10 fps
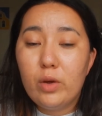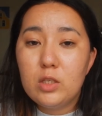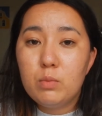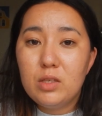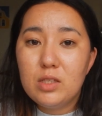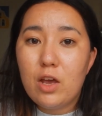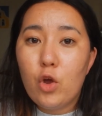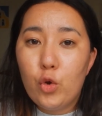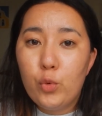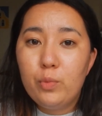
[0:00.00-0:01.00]
waste bins at
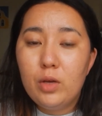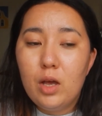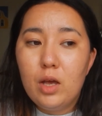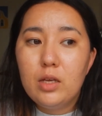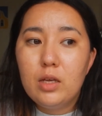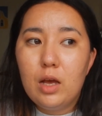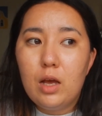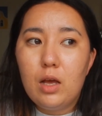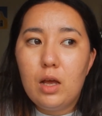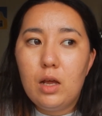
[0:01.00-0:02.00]
home.
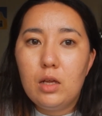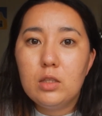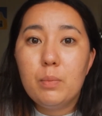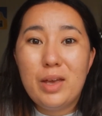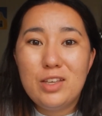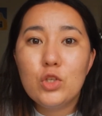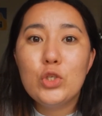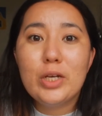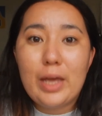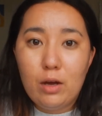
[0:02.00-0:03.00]
Depends on
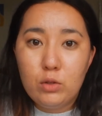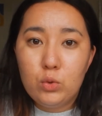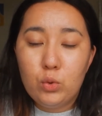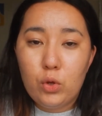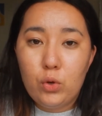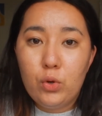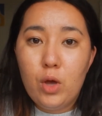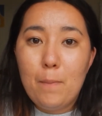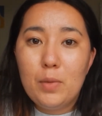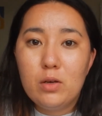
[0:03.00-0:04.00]
your council though,
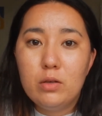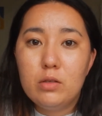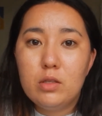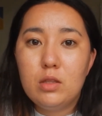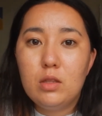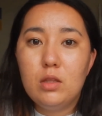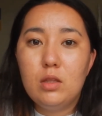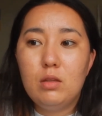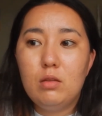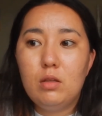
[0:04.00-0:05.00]
because
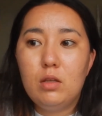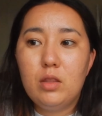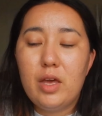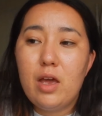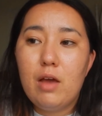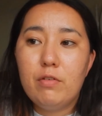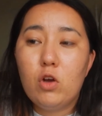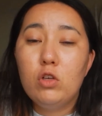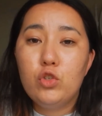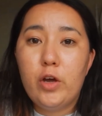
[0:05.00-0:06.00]
they have
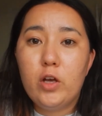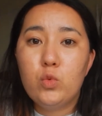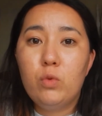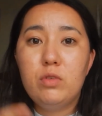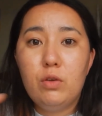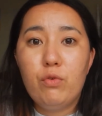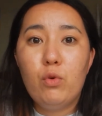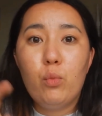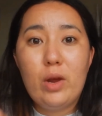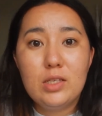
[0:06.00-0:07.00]
contracts with
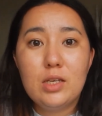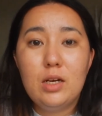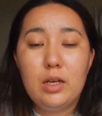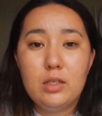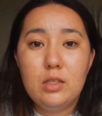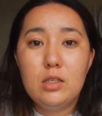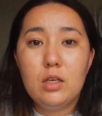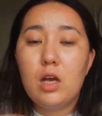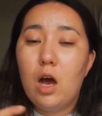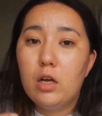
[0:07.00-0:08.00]
different waste collectors
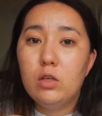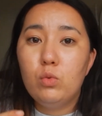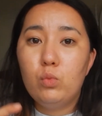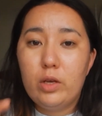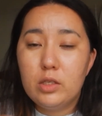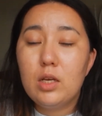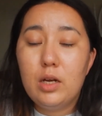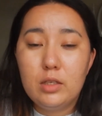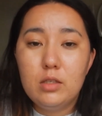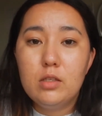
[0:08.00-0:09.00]
and garden waste
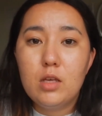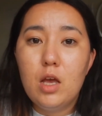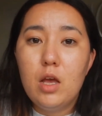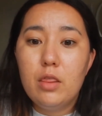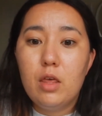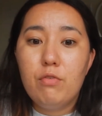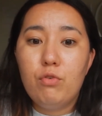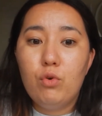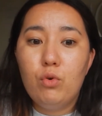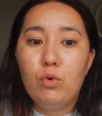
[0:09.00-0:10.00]
collectors,
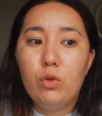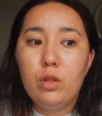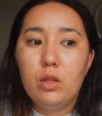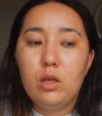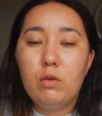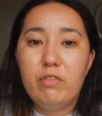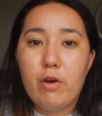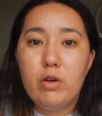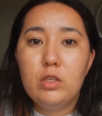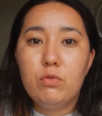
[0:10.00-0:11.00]
therefore it
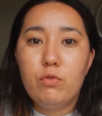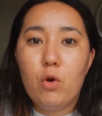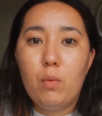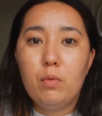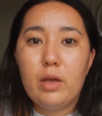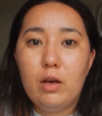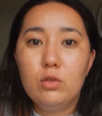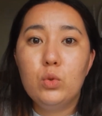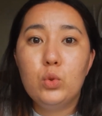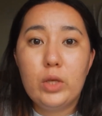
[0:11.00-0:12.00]
varies from
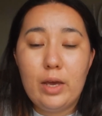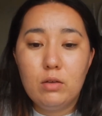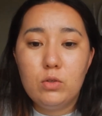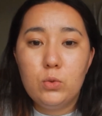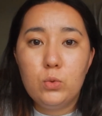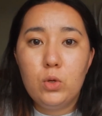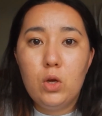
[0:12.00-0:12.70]
council to council.